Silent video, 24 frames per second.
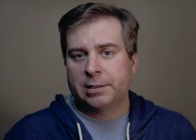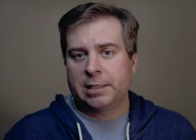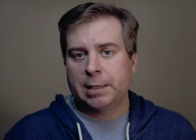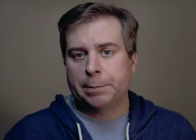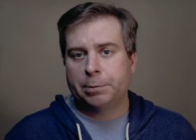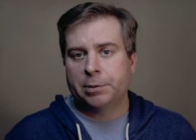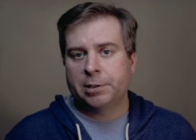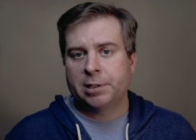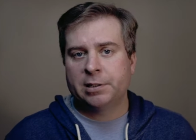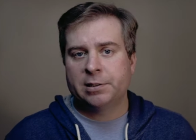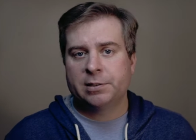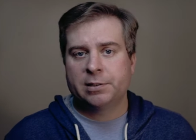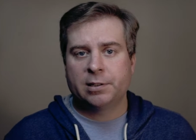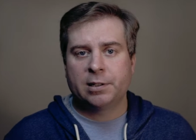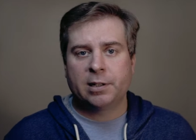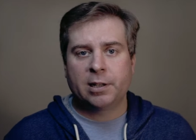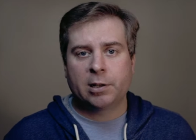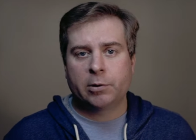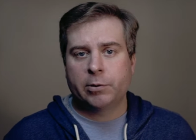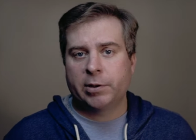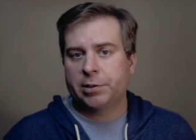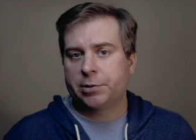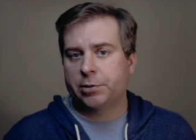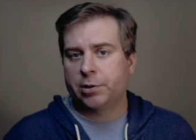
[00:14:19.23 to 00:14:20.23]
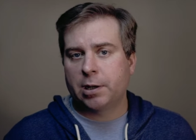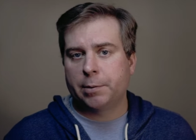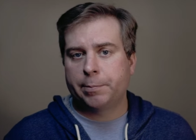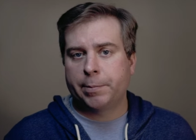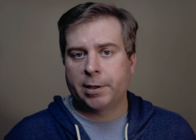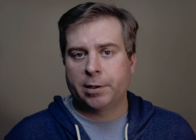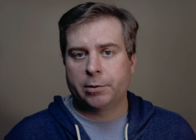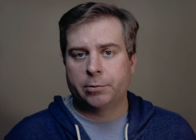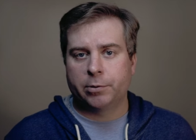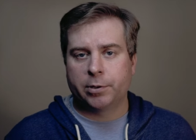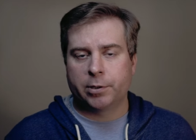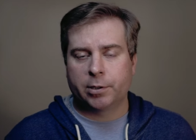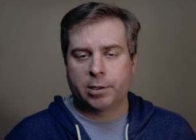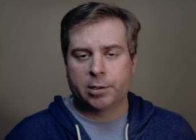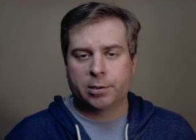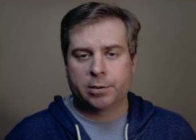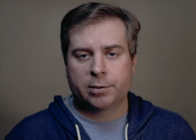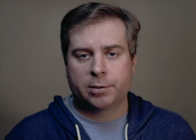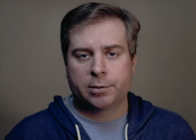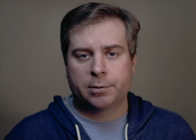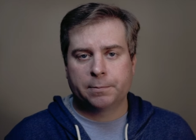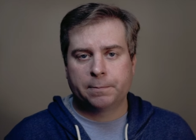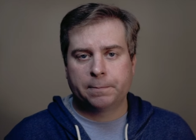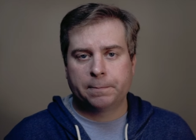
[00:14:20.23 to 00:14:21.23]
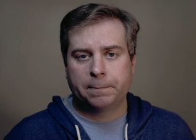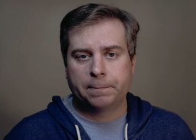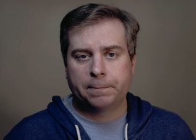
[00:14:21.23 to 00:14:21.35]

that pretends an iOS or iPad release.